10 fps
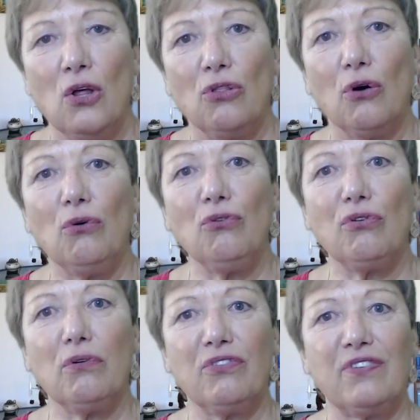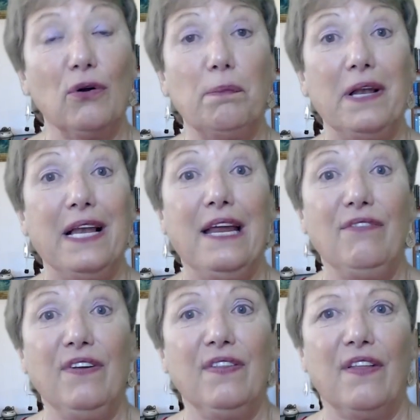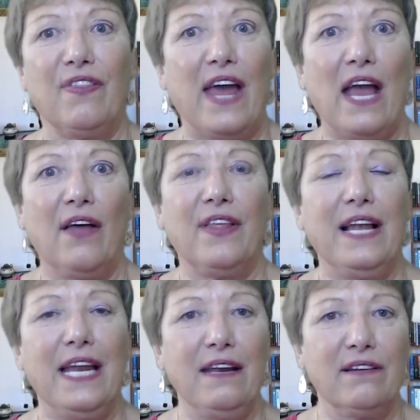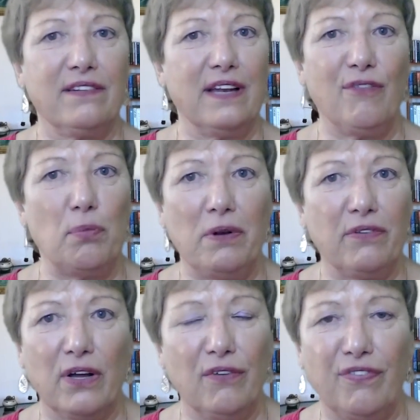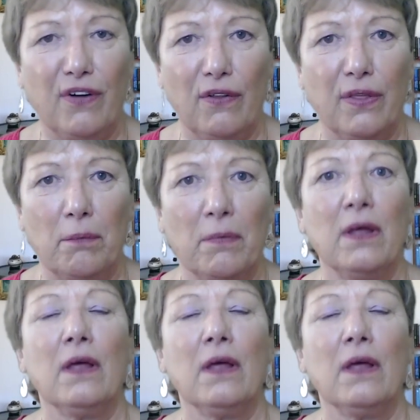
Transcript: those who are still believing that they are the leaders and everybody's going to follow them,